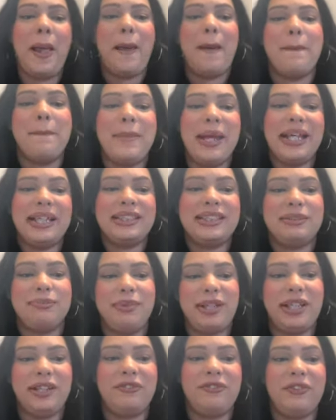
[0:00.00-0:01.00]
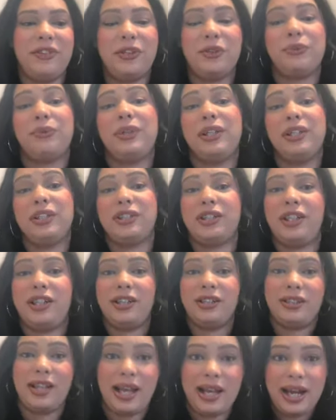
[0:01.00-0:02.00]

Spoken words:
makes me feel reassured that,